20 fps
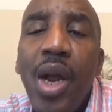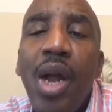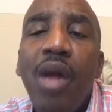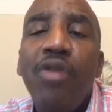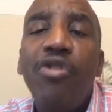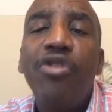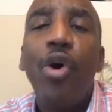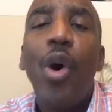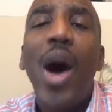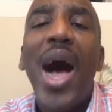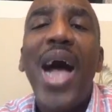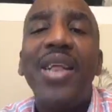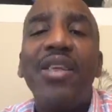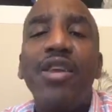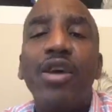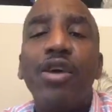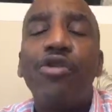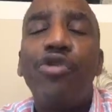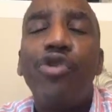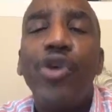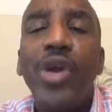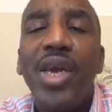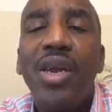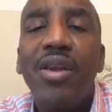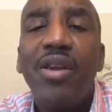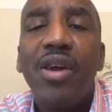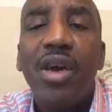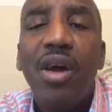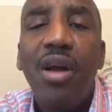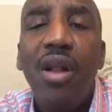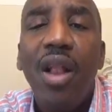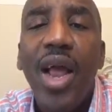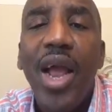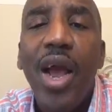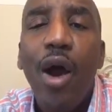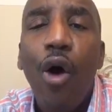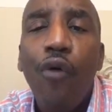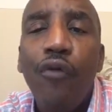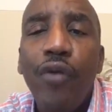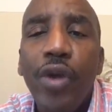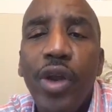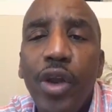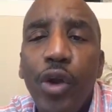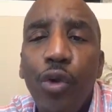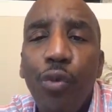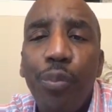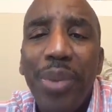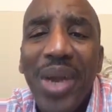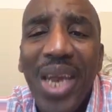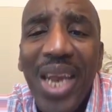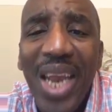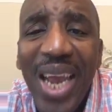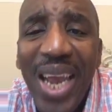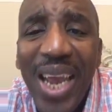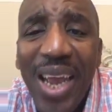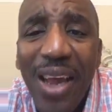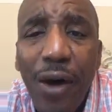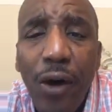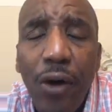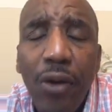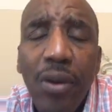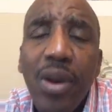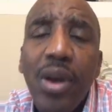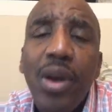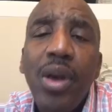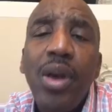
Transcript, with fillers: So I decree and declare over you be healed,